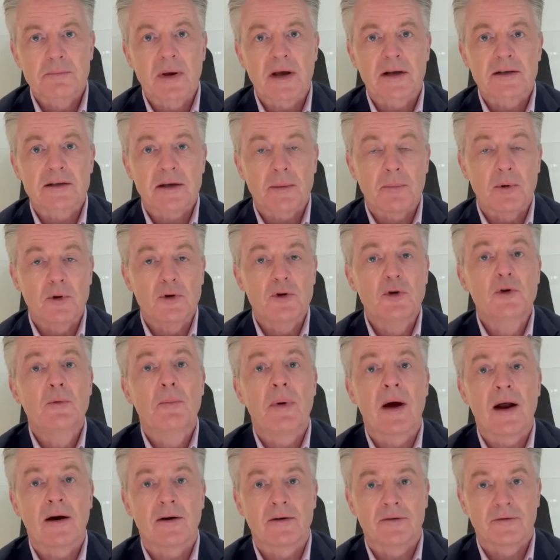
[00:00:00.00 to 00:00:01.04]
picked up a new
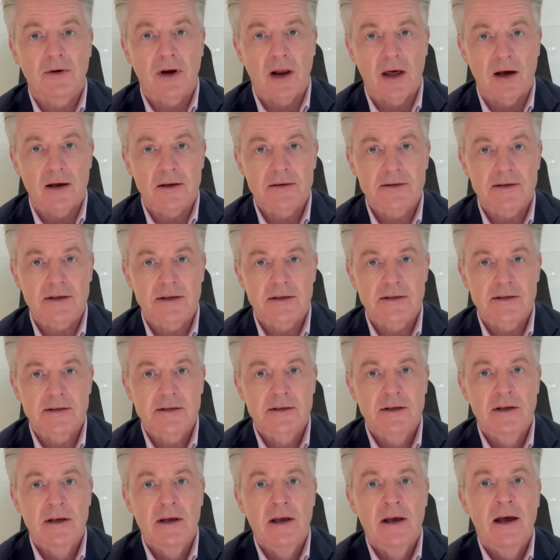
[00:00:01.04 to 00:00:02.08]
pair of
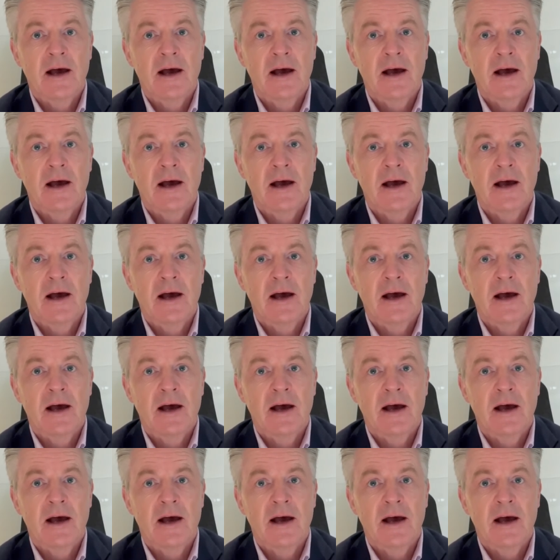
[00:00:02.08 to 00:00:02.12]
glasses,